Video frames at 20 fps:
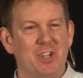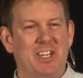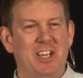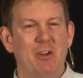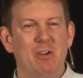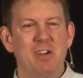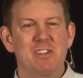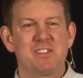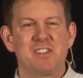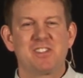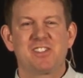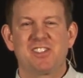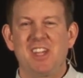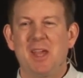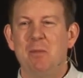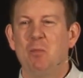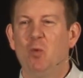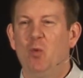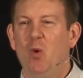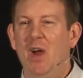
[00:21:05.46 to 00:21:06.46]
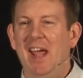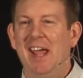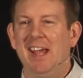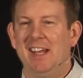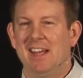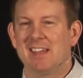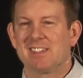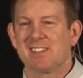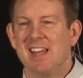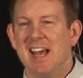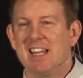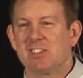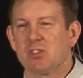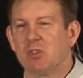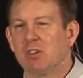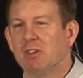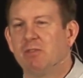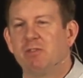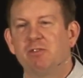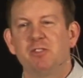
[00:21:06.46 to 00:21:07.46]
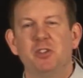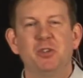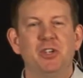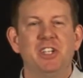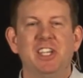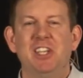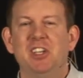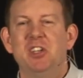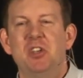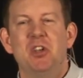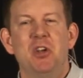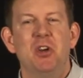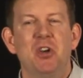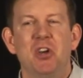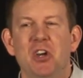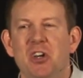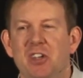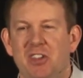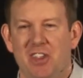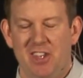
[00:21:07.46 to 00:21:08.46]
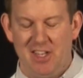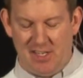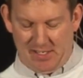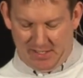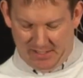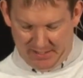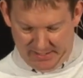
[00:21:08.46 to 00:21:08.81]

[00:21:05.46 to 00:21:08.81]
of carries the same weight as that sort of flirty nerd thing.